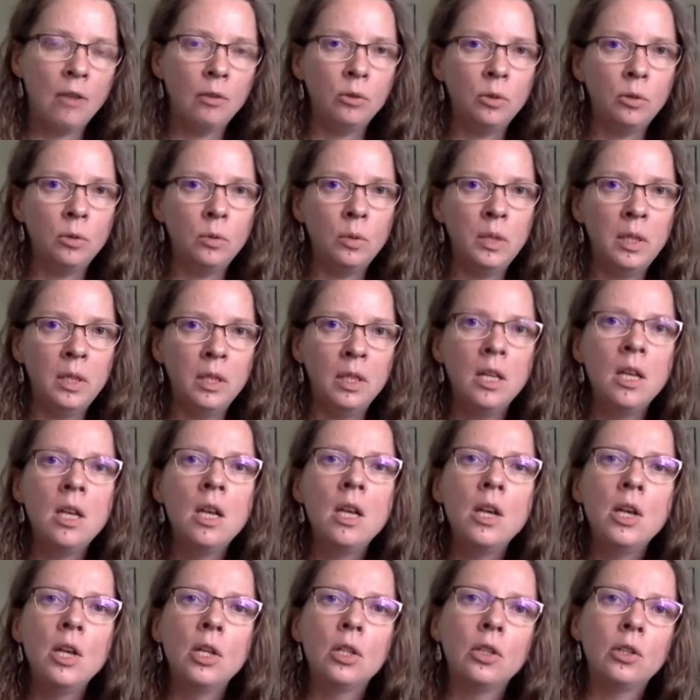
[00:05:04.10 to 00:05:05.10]
do we
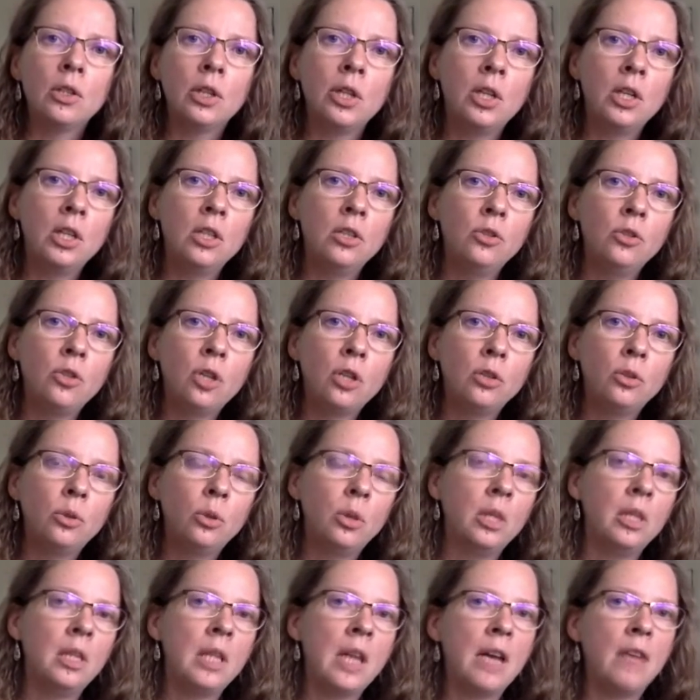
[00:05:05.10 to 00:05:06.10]
learn not
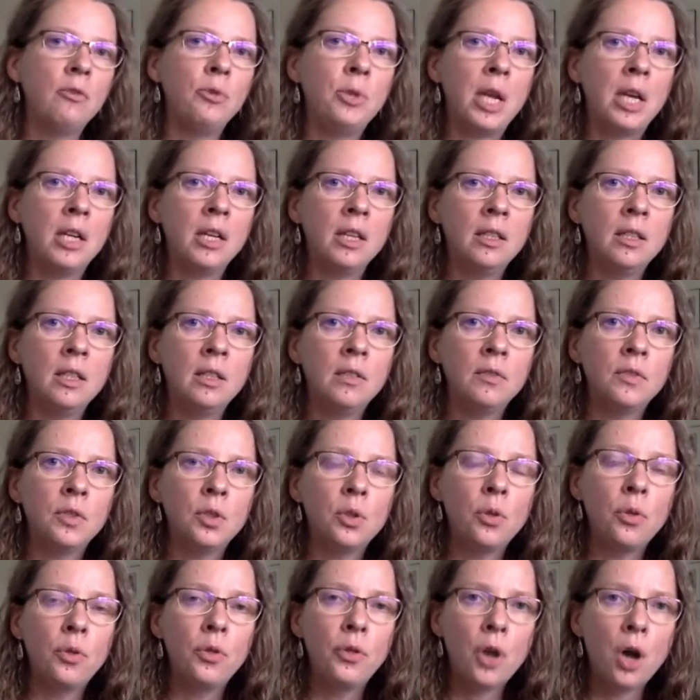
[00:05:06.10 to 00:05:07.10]
to allow negative
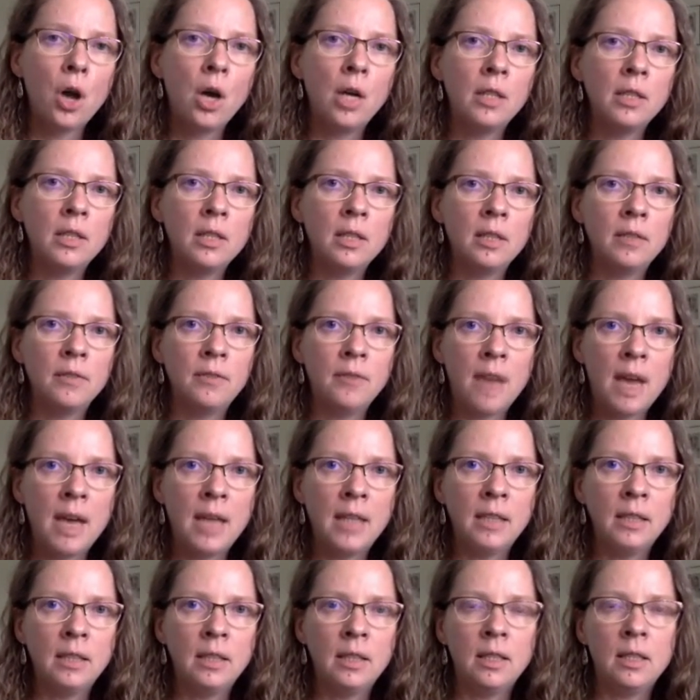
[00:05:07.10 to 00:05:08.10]
thoughts
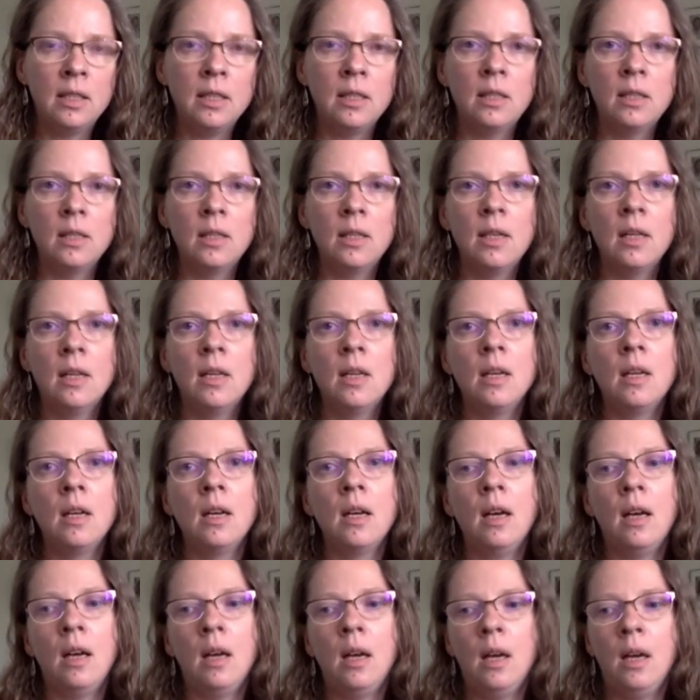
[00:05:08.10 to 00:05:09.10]
affect us
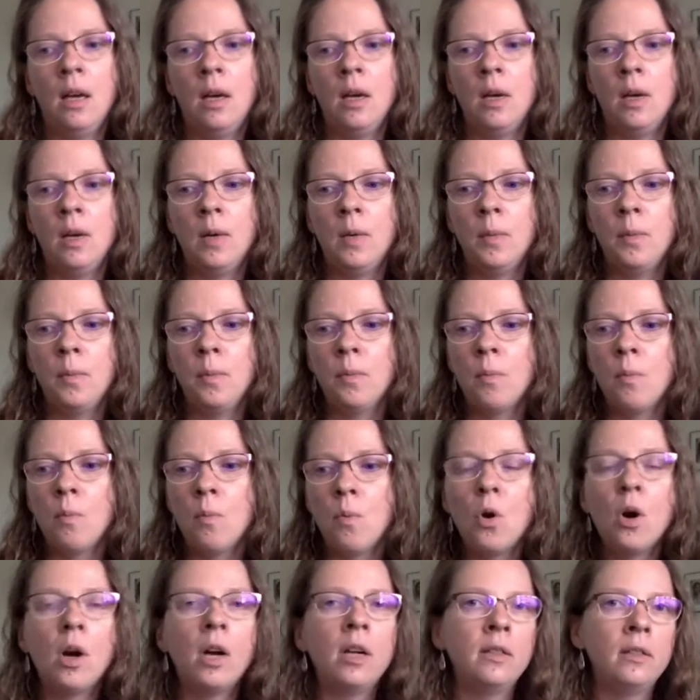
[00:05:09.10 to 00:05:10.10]

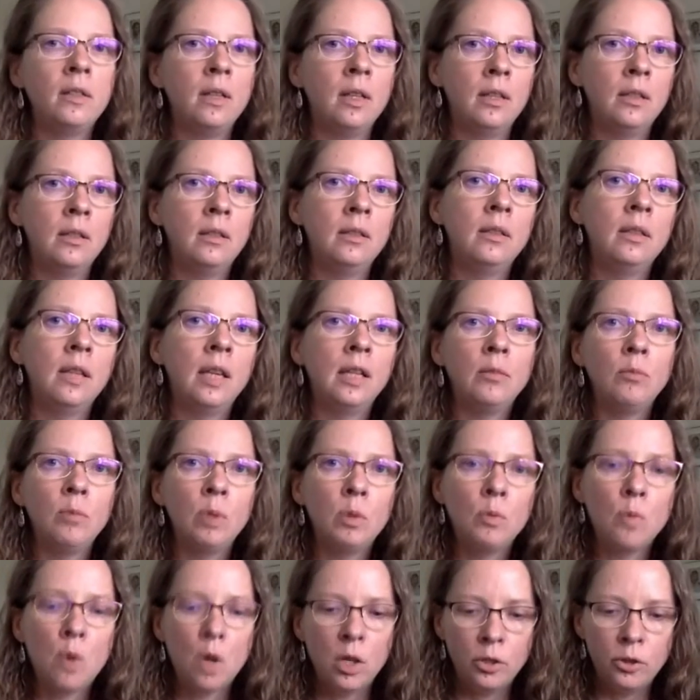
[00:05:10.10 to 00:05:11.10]
more than we
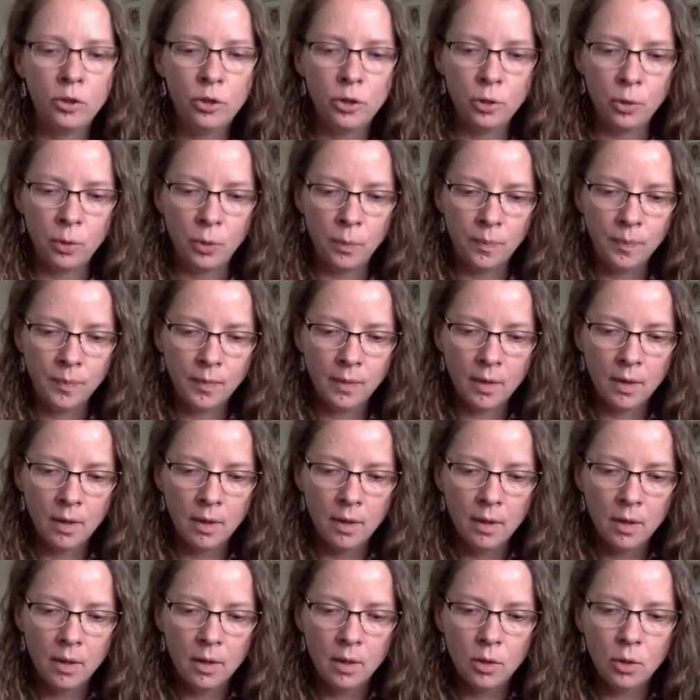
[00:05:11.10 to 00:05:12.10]
want to?
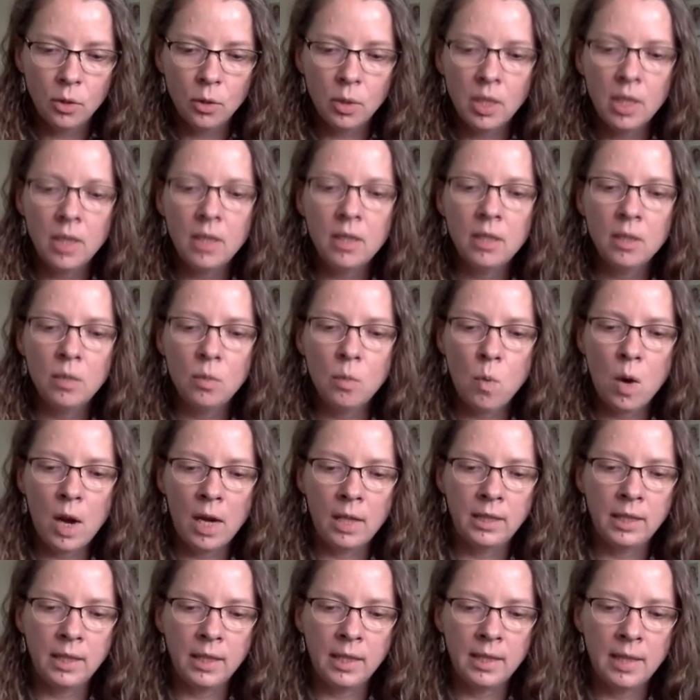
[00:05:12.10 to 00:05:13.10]
So here's
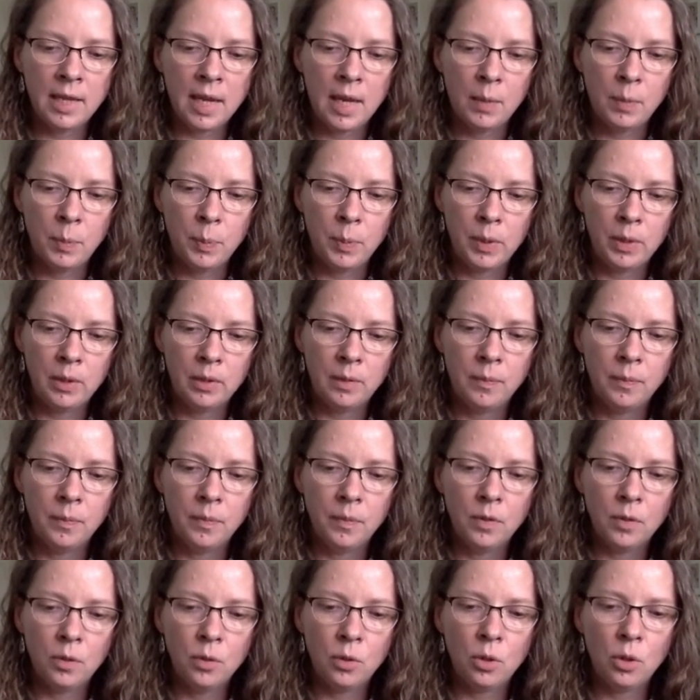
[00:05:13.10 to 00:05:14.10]
one example.
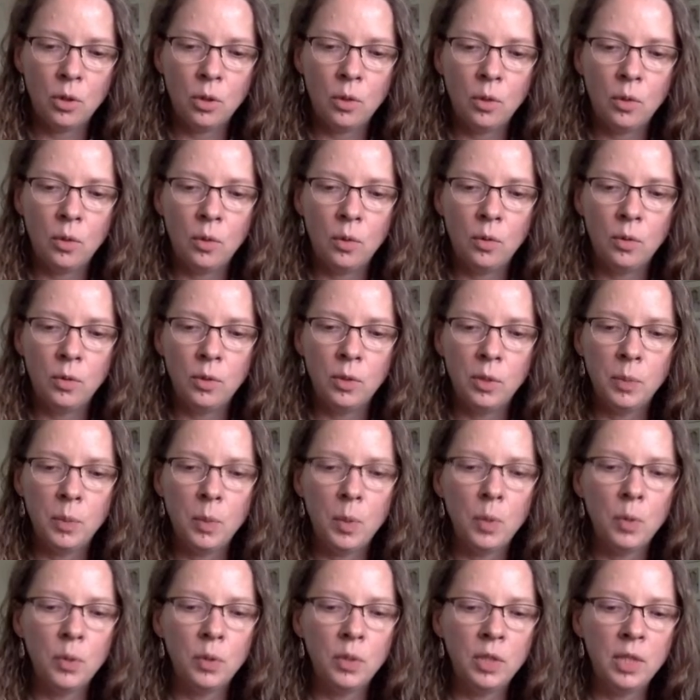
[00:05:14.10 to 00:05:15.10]
So
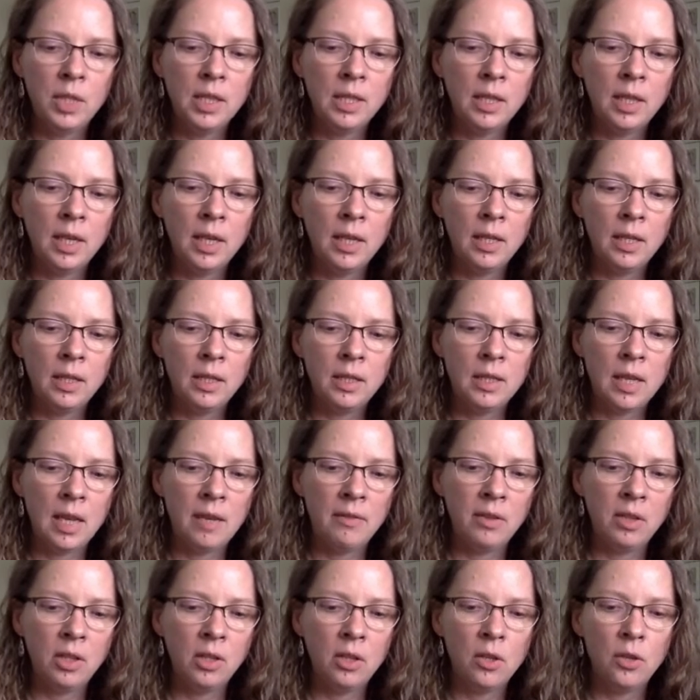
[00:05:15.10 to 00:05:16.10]
suppose Tina is
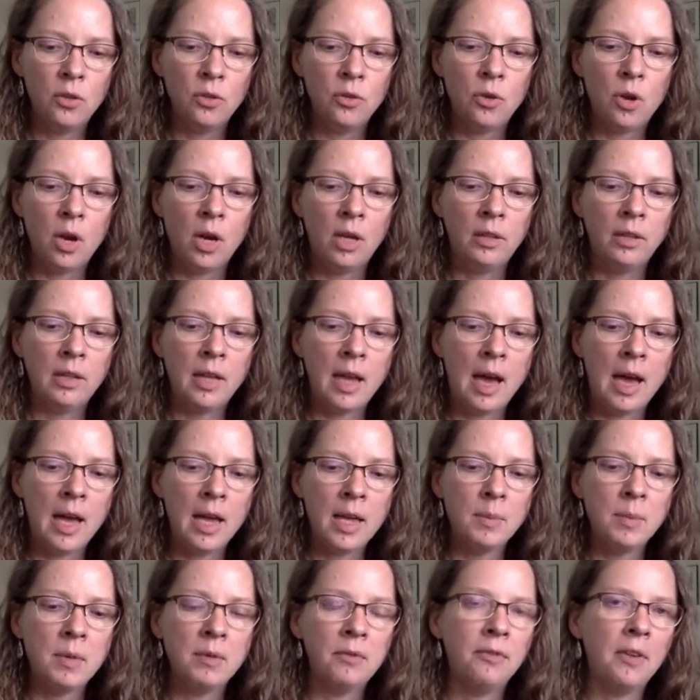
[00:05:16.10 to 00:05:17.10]
having the thought,
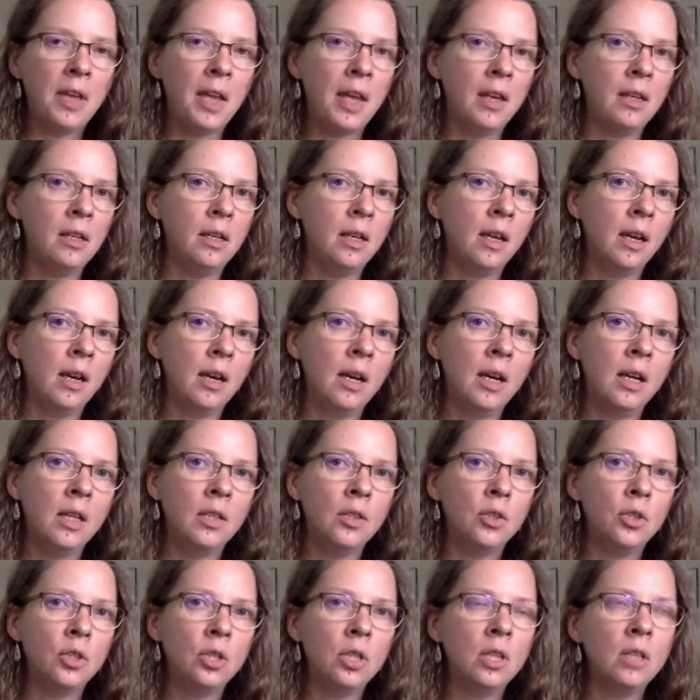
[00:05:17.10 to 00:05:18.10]
I'm a failure,
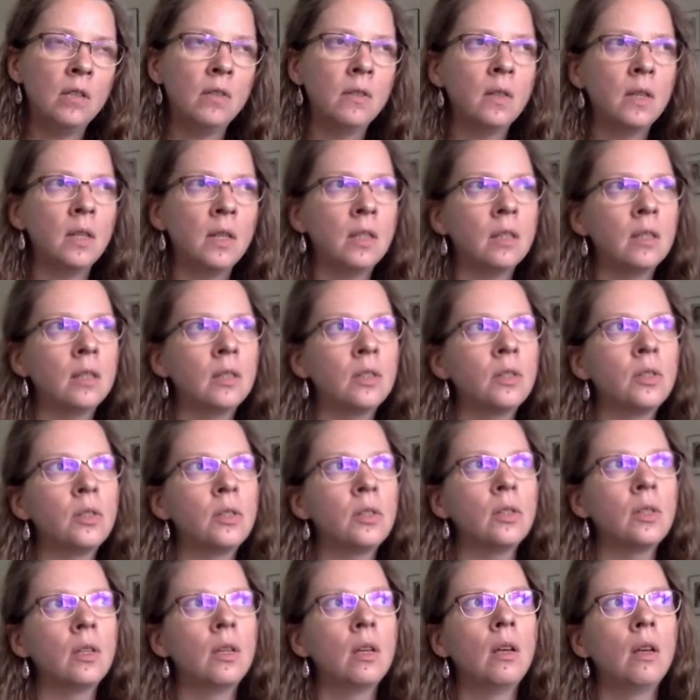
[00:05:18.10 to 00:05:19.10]
and she feels